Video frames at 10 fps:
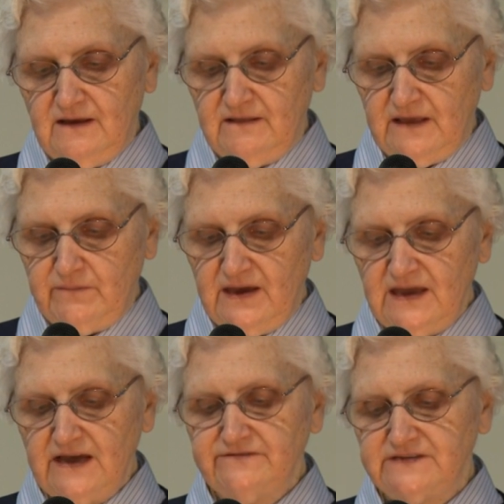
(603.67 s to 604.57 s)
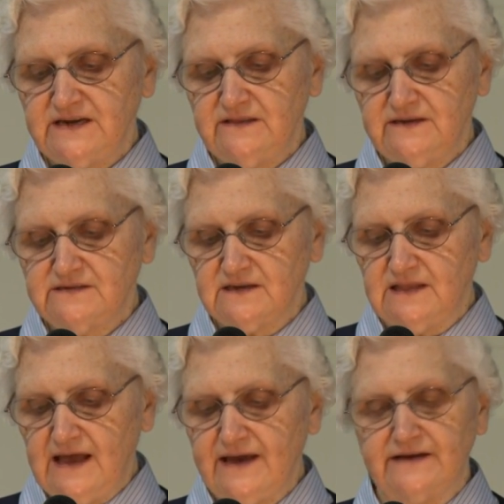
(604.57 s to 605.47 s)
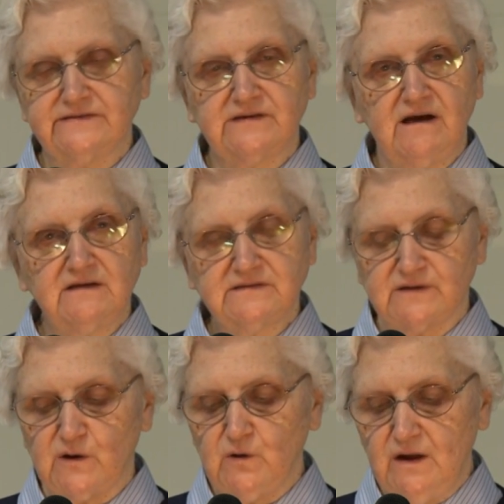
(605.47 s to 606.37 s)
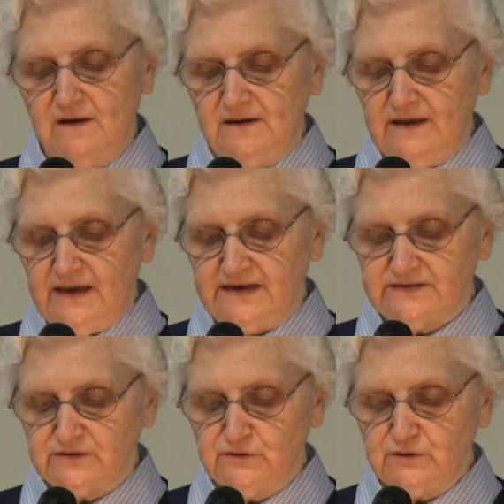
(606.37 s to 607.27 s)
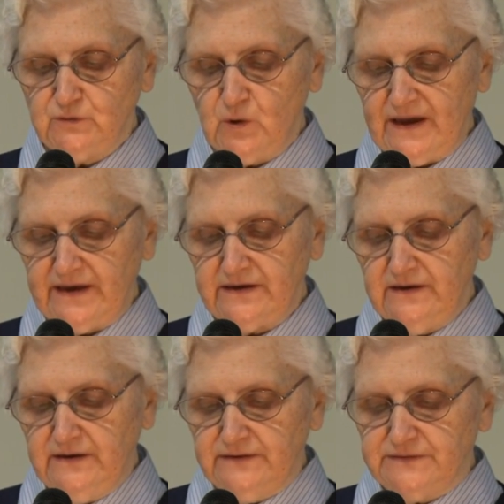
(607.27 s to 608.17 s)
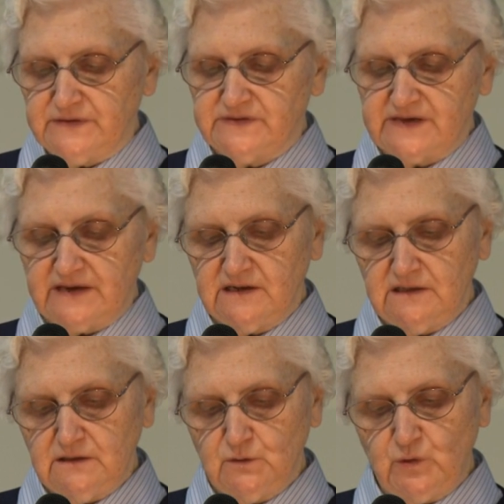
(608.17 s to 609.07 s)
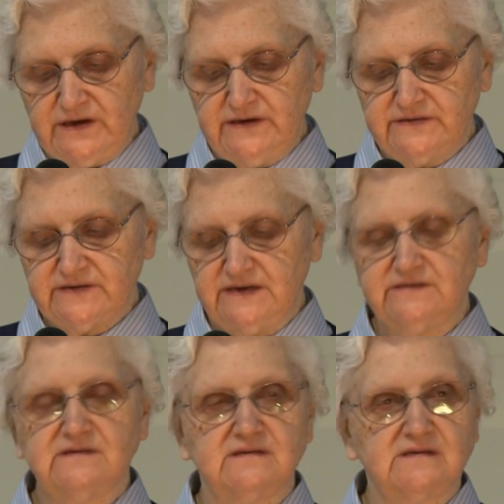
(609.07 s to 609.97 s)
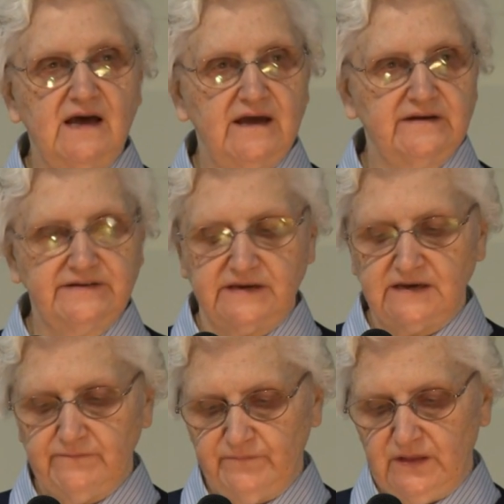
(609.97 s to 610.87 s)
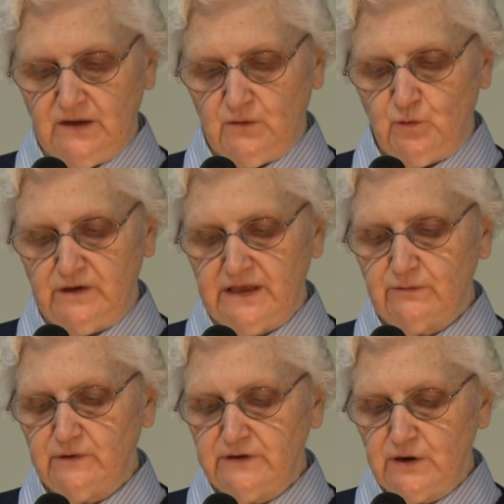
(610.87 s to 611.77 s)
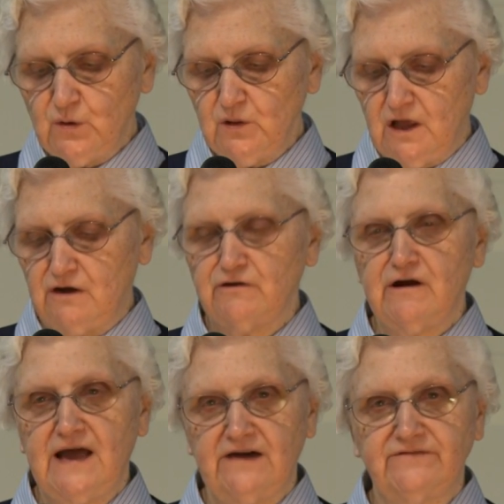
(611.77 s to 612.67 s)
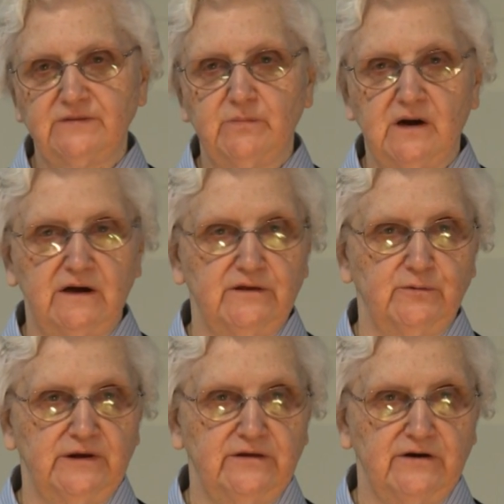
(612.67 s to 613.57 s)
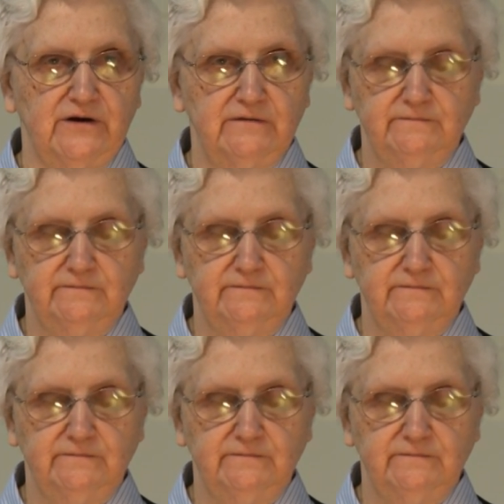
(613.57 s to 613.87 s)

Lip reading: They may have seen this alliance also as a good way to settle Louise in society, where they would no longer have to bother with her.